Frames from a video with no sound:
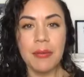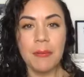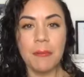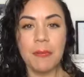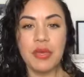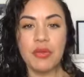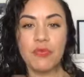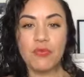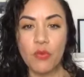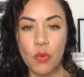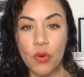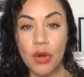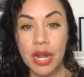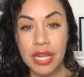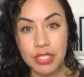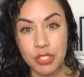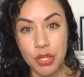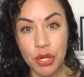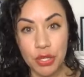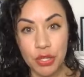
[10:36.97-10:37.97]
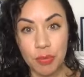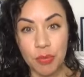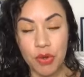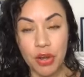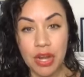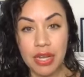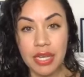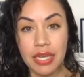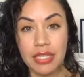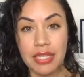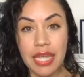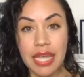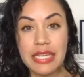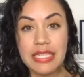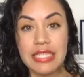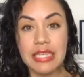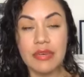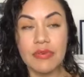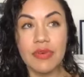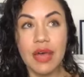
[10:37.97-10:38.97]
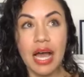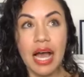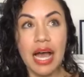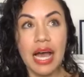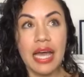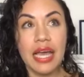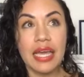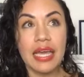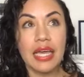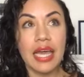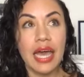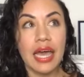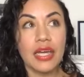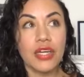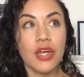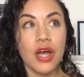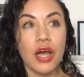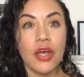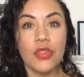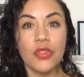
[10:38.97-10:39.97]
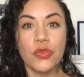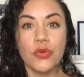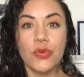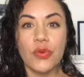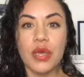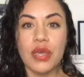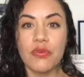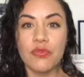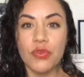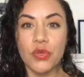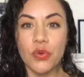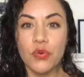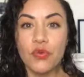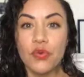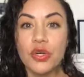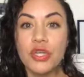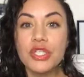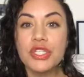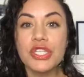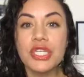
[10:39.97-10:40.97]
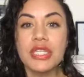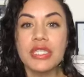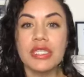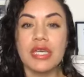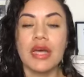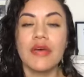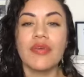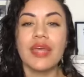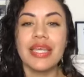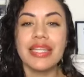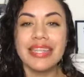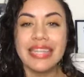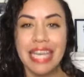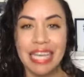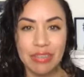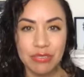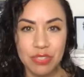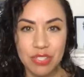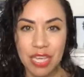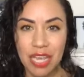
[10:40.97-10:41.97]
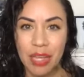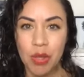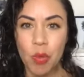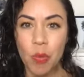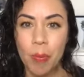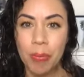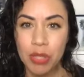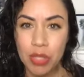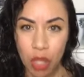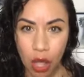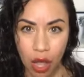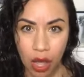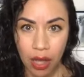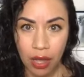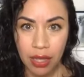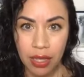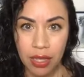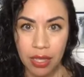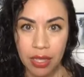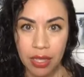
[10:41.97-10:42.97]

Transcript: Before I started the Meraki Collective, I had gone through a few versions of a lifestyle blog.